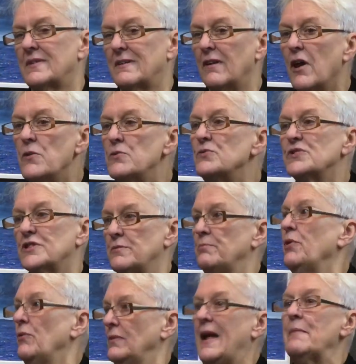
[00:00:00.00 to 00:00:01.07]
closed
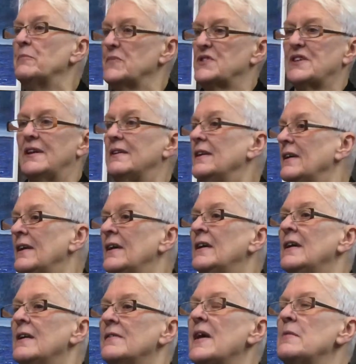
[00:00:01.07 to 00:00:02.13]
but empty,
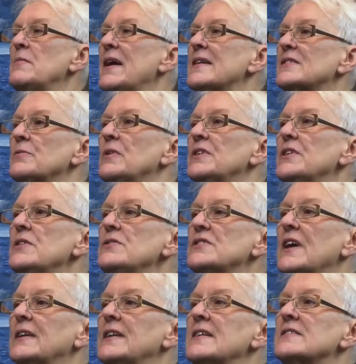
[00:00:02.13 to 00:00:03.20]
they may as well use
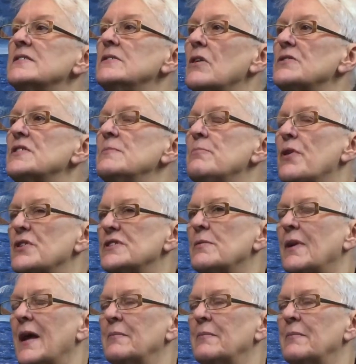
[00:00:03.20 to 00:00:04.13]
it. And it's not impossible.